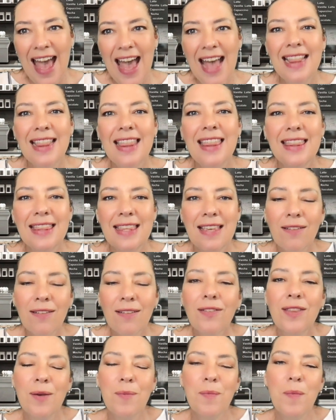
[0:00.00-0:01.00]
and
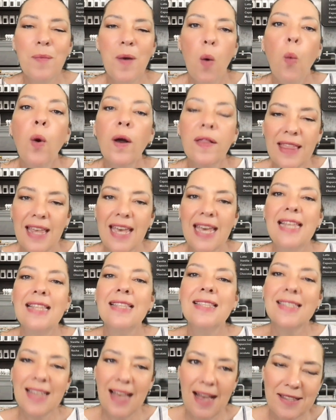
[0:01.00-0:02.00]
tell them what their
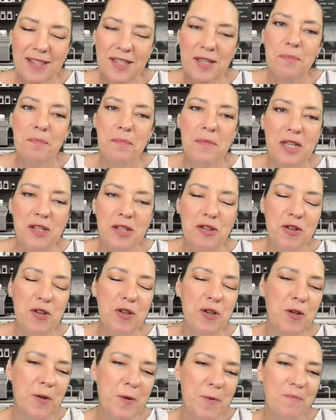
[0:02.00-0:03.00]
insights mean to
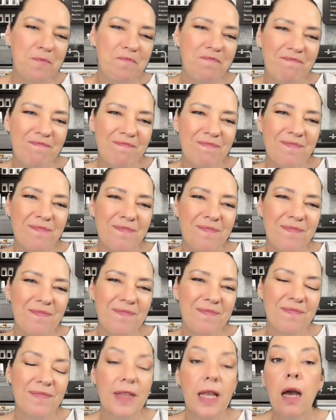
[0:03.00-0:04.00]

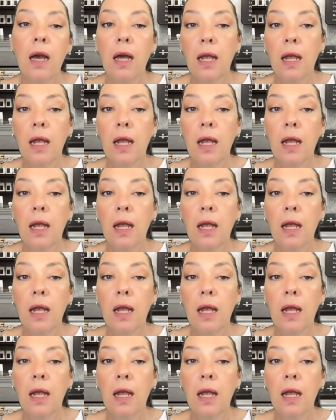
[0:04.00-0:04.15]
you.